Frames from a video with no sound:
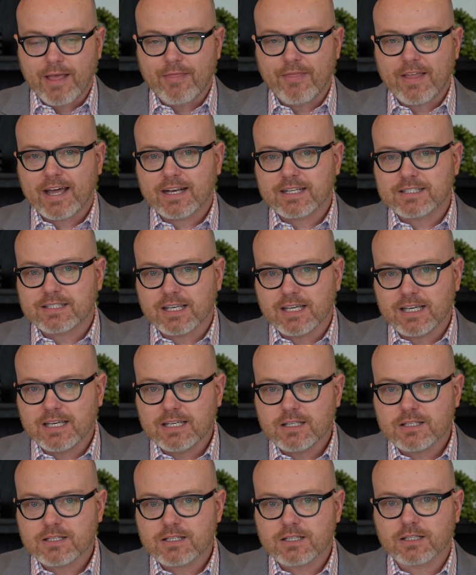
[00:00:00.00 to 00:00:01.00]
and that is
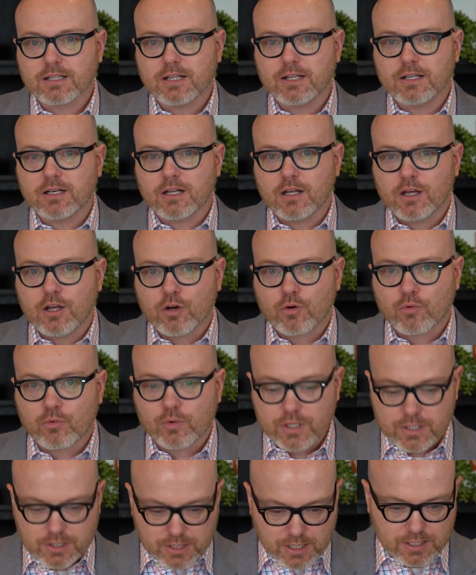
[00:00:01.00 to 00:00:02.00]
insulin
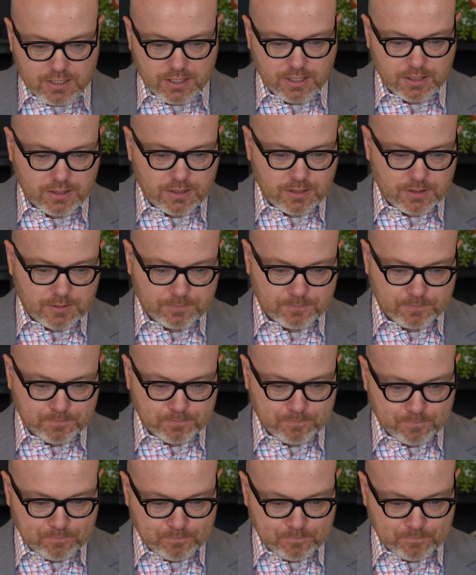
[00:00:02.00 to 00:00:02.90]
resistance.